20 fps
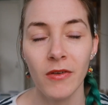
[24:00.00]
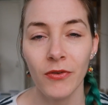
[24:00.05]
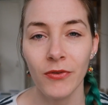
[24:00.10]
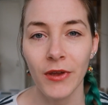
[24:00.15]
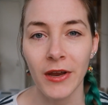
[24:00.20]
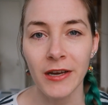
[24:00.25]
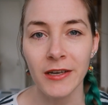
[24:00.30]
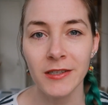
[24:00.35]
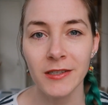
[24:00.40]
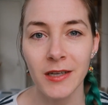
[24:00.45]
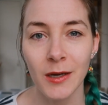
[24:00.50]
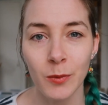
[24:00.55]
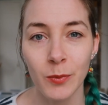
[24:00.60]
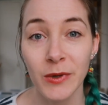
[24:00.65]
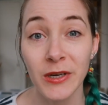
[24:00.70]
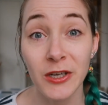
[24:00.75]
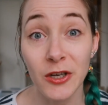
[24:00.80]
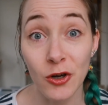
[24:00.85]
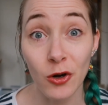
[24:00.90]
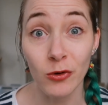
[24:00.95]
things that
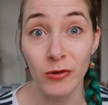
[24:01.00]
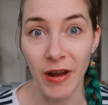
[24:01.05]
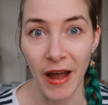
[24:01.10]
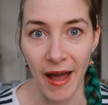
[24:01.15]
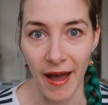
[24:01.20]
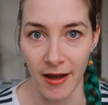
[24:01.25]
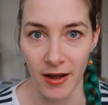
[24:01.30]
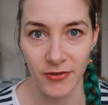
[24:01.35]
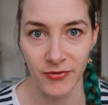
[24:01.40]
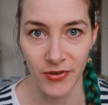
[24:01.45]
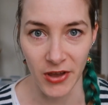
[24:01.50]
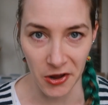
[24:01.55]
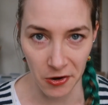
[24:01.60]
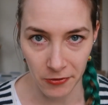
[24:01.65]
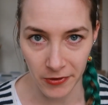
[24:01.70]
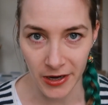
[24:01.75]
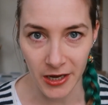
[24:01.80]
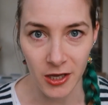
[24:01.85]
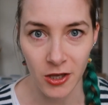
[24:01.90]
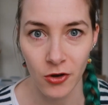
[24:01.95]
we don't have
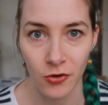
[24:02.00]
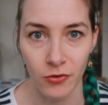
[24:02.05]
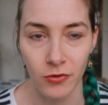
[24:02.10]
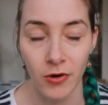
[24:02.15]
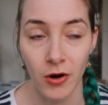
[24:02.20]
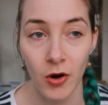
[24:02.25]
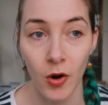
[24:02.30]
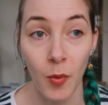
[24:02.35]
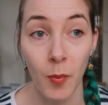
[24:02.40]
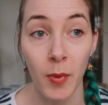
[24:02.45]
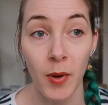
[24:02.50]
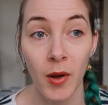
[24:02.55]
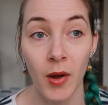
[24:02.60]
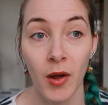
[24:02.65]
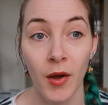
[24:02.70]
here in Europe.